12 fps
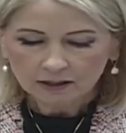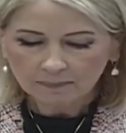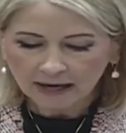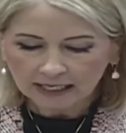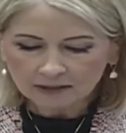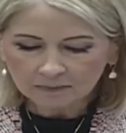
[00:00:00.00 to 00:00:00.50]
The
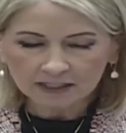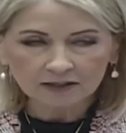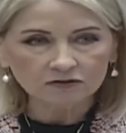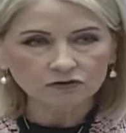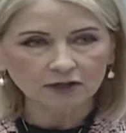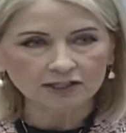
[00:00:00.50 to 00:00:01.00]
Biden
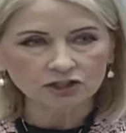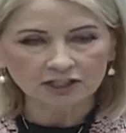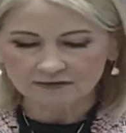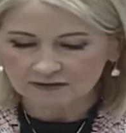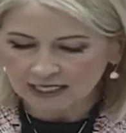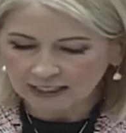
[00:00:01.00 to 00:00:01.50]
administration
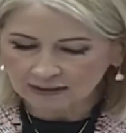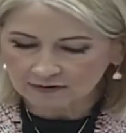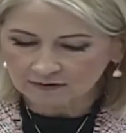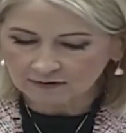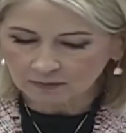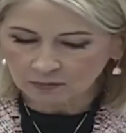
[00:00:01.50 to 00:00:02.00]
has taken
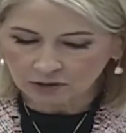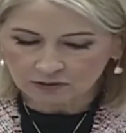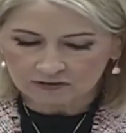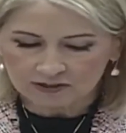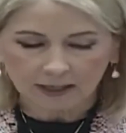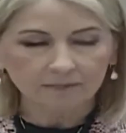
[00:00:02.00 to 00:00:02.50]
similar
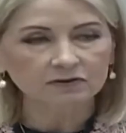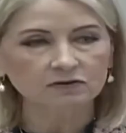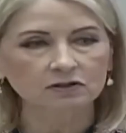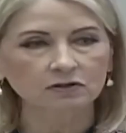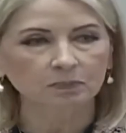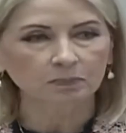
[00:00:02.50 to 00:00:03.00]
steps
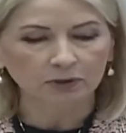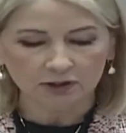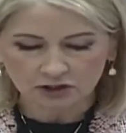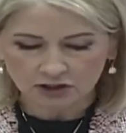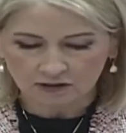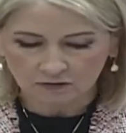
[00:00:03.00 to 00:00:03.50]
to
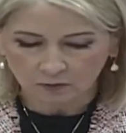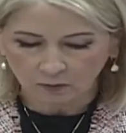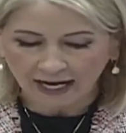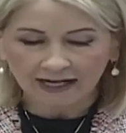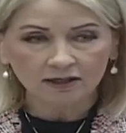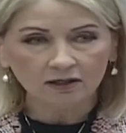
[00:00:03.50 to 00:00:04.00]
push this
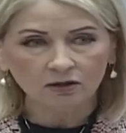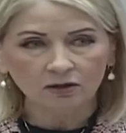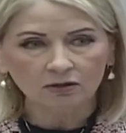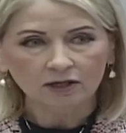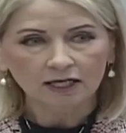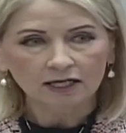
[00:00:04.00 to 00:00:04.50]

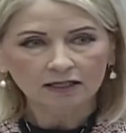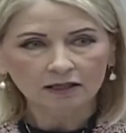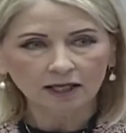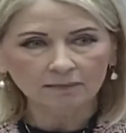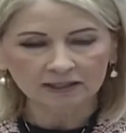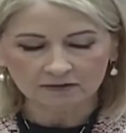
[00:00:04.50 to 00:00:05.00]
radical
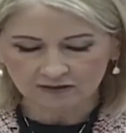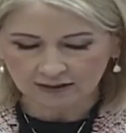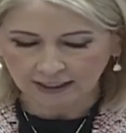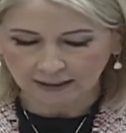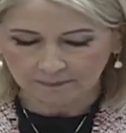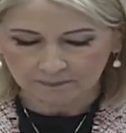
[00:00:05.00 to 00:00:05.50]
climate
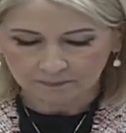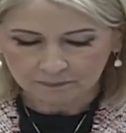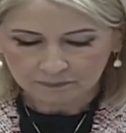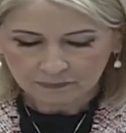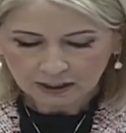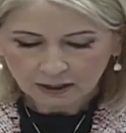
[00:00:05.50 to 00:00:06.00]
scam.
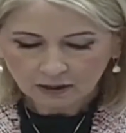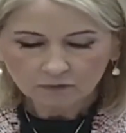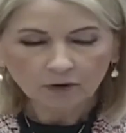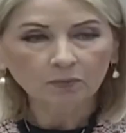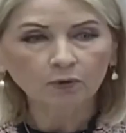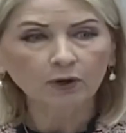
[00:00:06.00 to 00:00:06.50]

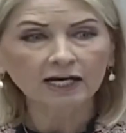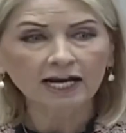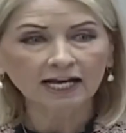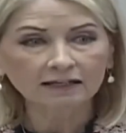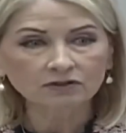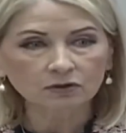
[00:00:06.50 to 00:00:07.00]
From
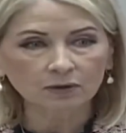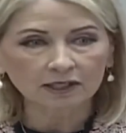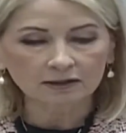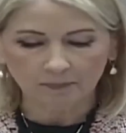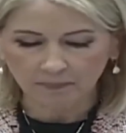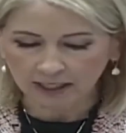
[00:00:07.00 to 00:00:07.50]

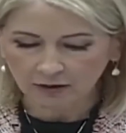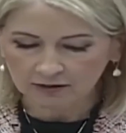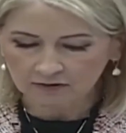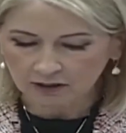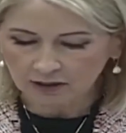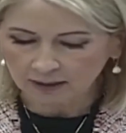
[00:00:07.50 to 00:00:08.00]
re-entering the
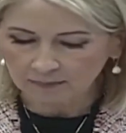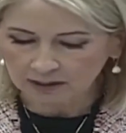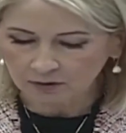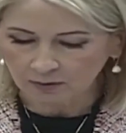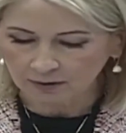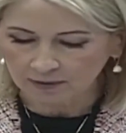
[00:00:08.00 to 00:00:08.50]
Paris Climate
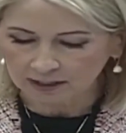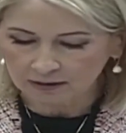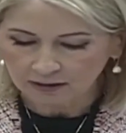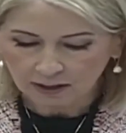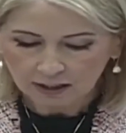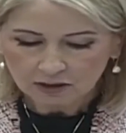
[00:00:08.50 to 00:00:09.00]
Agreement